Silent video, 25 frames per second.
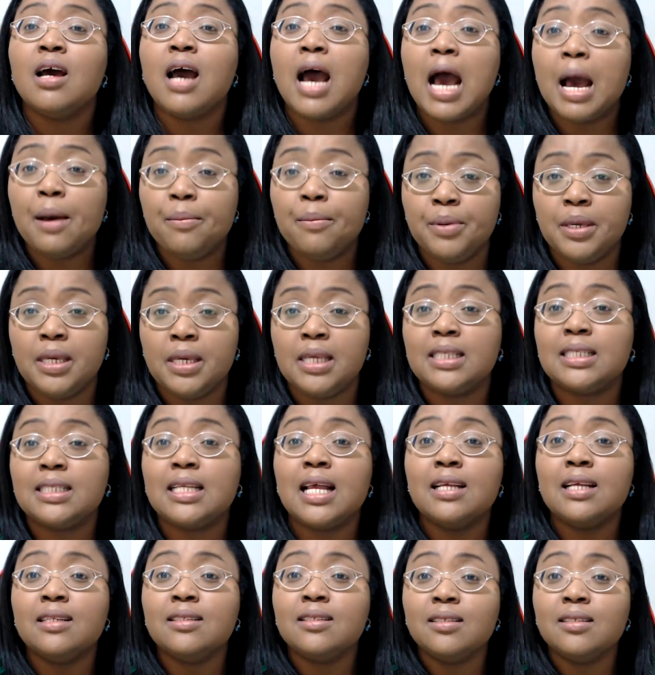Abiy,
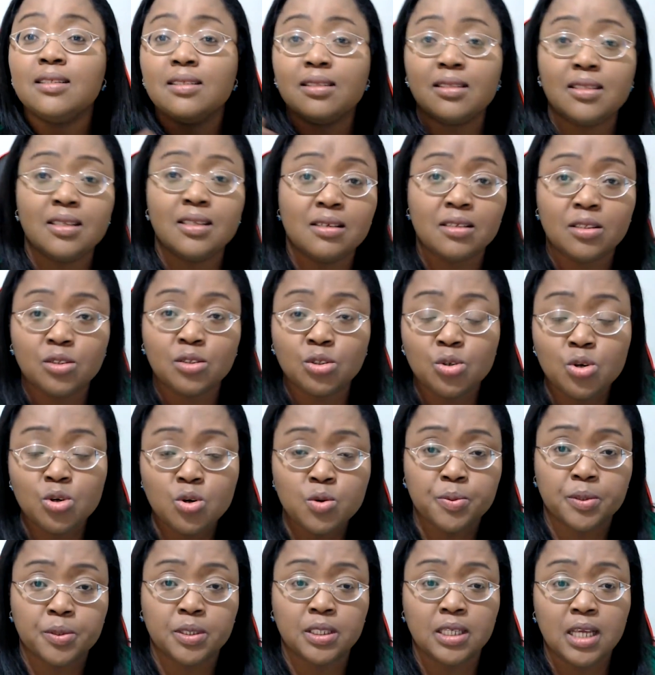sent the
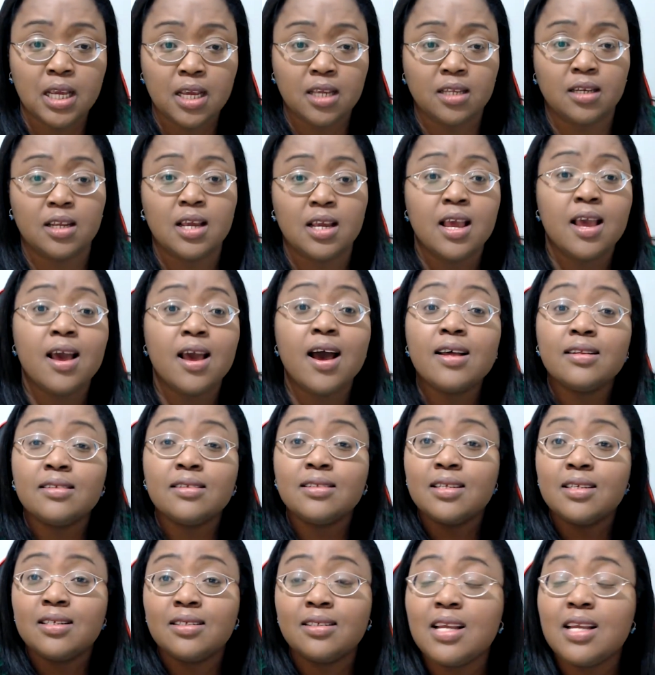troops in, and
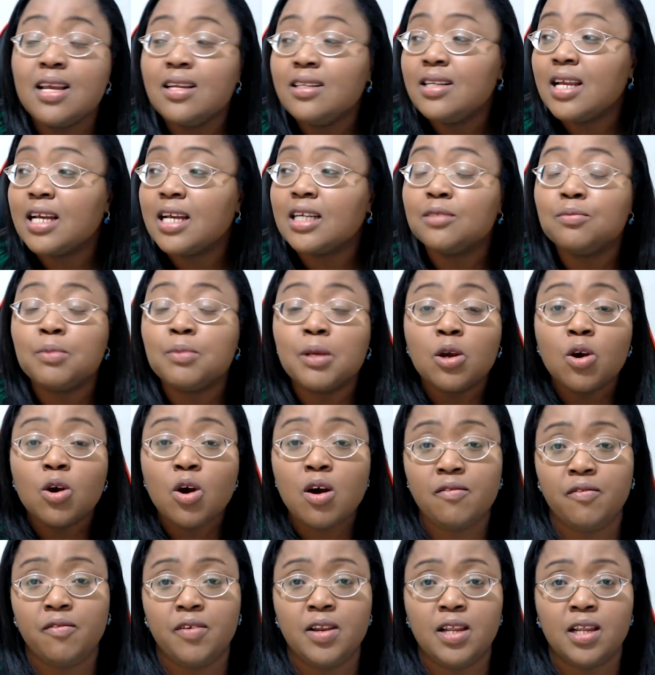since then there has been
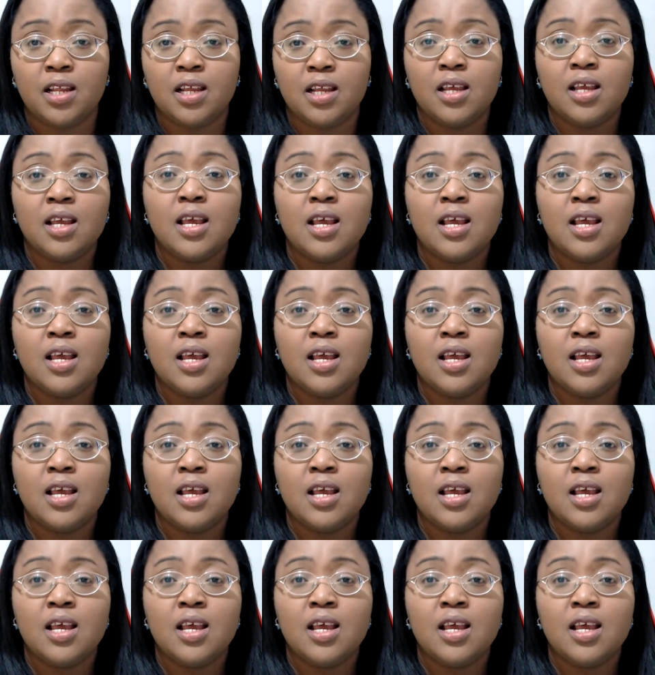conflict.